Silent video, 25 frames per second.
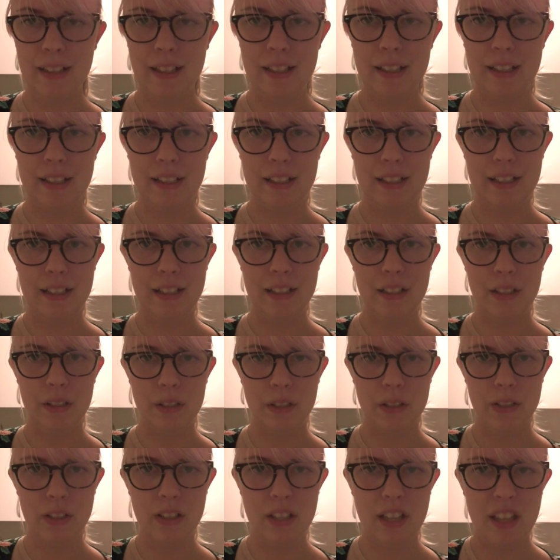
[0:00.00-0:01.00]
like a
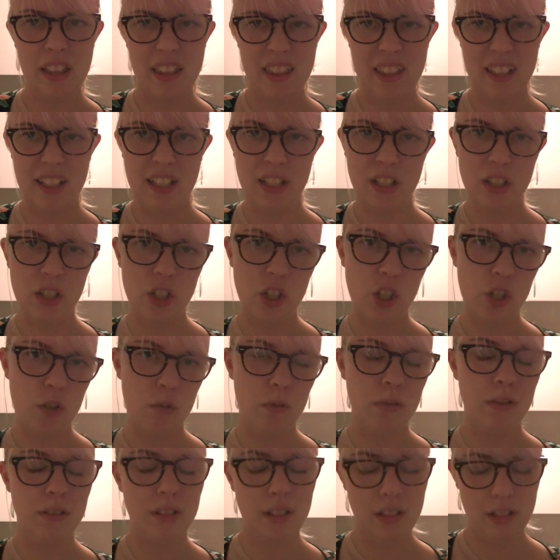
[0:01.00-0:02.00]
good thing to
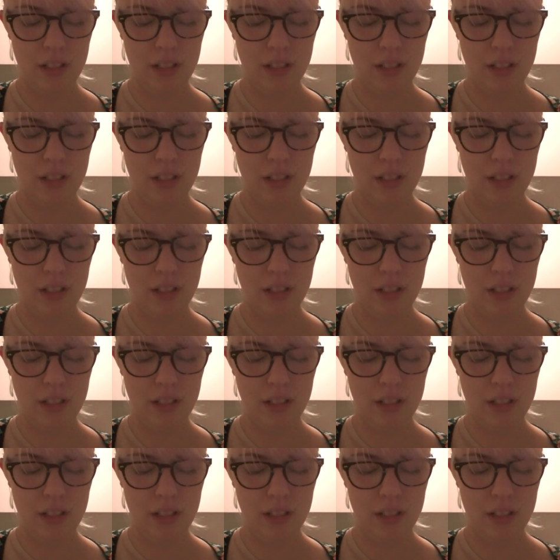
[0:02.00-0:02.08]
do